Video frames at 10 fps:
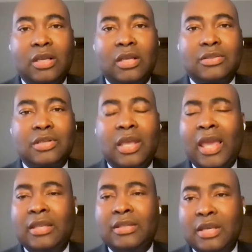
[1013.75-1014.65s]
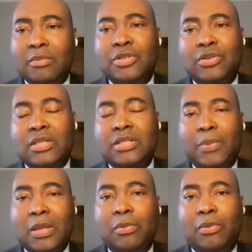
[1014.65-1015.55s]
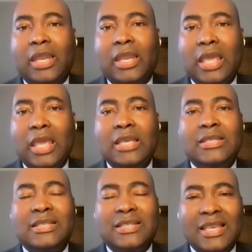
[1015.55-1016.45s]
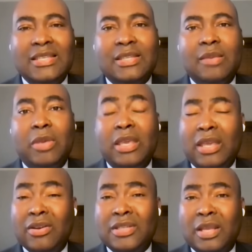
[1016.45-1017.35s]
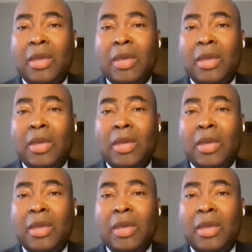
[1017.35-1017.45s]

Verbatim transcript: to, and demonstrates to people that he sees them, he hears them,